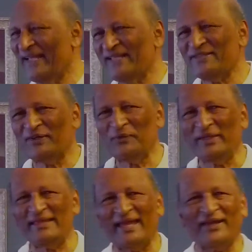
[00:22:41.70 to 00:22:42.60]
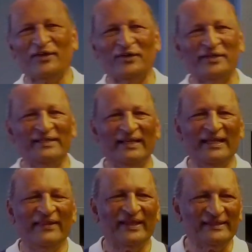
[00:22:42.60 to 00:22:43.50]
So we thank God
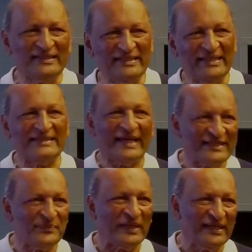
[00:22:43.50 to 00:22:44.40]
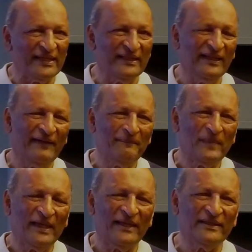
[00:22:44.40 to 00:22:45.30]
that the church has begun.
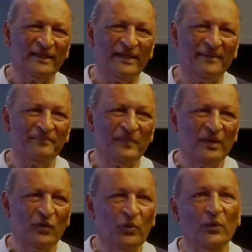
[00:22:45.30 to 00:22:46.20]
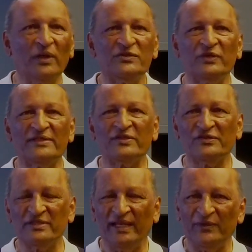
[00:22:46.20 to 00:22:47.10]
And um, we want to
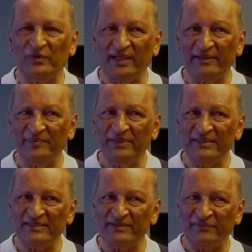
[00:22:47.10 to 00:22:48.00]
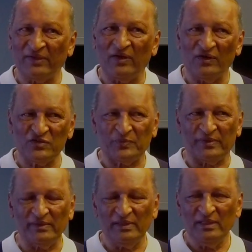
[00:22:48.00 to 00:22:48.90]
associate with other ministers of the
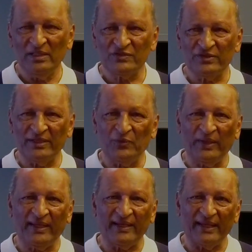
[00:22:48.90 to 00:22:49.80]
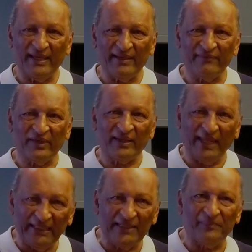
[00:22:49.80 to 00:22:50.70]
gospel so that we can have the
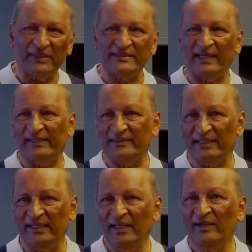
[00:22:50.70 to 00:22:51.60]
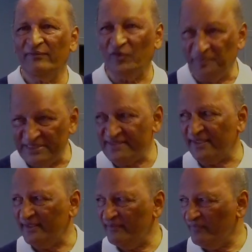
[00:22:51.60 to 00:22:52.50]
kingdom mentality for
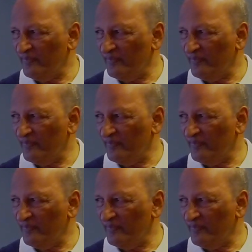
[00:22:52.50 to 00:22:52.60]
Bicester,